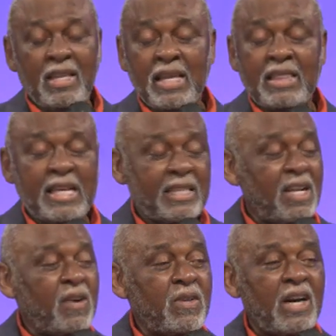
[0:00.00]
And they think that
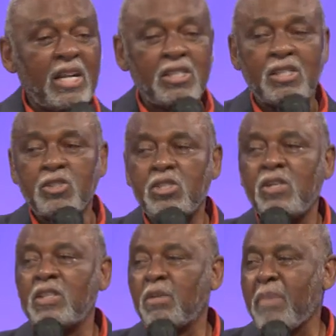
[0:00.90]
all God is
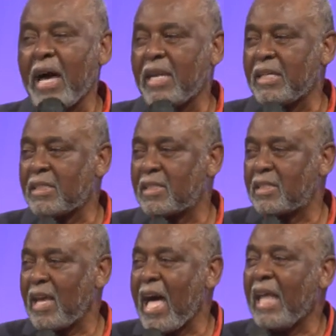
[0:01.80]
concerned about
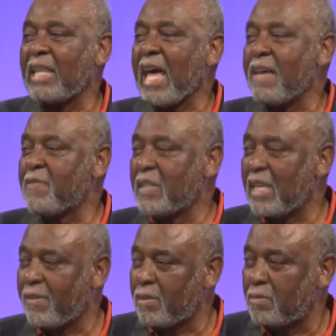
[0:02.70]
is our life in
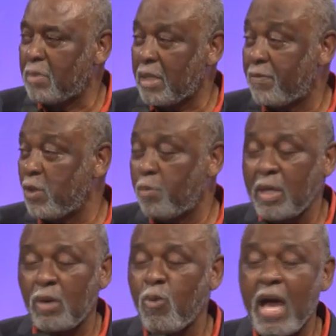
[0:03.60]
heaven. But if you've
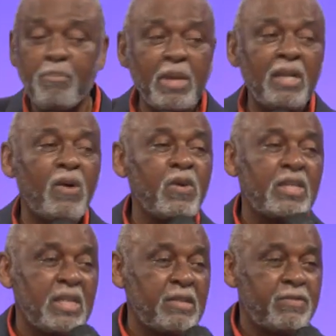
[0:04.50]
been around me long
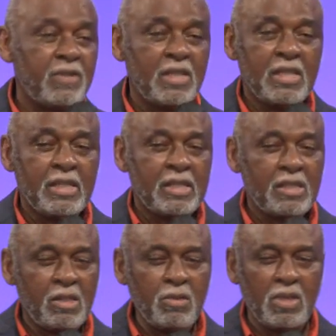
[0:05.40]
enough,
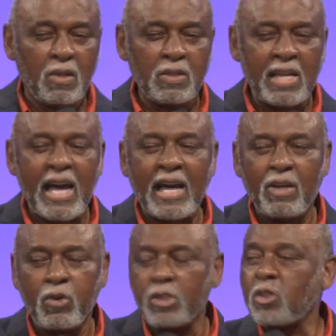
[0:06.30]
you know that I
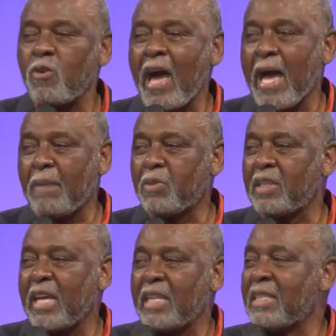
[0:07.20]
don't ascribe to
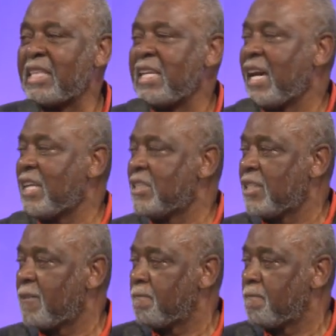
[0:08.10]
that theology.